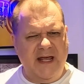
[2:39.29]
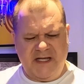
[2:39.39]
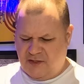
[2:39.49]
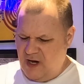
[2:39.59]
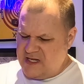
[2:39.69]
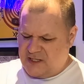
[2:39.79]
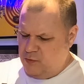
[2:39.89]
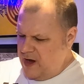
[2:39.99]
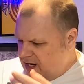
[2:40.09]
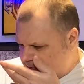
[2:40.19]
It's
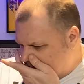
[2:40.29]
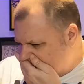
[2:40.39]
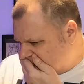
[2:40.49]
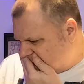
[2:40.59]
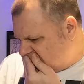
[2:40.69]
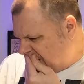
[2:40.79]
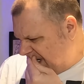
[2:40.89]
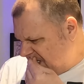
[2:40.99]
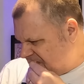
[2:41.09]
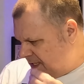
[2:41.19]
weird, it's
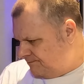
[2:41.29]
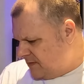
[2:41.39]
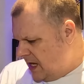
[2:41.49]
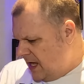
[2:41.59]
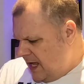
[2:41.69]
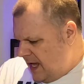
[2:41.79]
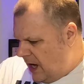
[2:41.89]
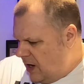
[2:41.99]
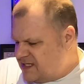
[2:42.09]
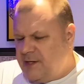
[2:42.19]
strange.
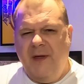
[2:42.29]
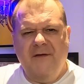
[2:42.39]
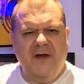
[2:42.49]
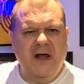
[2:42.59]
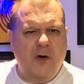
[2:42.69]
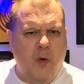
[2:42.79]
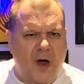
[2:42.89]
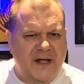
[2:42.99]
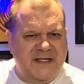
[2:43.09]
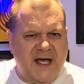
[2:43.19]
It's a bit of an
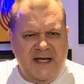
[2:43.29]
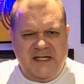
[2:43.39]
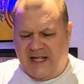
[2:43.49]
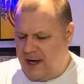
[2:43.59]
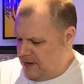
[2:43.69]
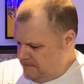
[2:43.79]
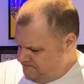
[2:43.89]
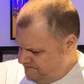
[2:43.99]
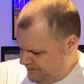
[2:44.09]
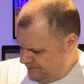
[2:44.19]
acquired taste, that one.
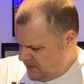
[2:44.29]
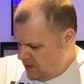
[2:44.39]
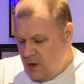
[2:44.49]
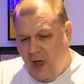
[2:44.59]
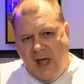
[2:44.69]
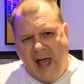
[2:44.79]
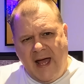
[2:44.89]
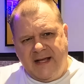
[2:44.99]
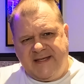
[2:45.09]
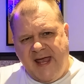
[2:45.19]

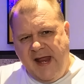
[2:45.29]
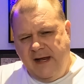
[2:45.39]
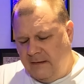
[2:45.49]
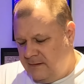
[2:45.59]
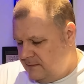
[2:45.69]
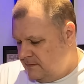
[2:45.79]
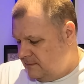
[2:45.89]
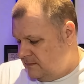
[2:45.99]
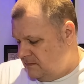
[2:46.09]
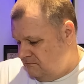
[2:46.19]
Out of 10,
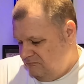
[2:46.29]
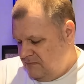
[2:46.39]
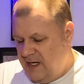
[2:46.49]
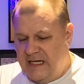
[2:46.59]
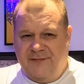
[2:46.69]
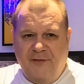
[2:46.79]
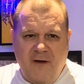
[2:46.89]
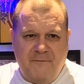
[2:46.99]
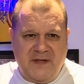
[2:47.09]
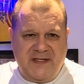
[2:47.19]
it's
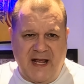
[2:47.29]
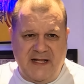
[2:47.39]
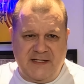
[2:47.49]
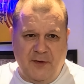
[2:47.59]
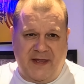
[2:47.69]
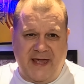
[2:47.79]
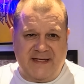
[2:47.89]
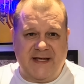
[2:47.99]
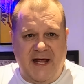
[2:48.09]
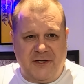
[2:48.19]
5%, so it
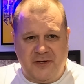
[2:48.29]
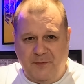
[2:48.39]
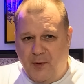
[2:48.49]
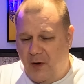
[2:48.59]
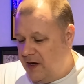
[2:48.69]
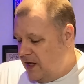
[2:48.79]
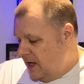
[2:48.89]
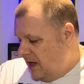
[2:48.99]
gets an extra point.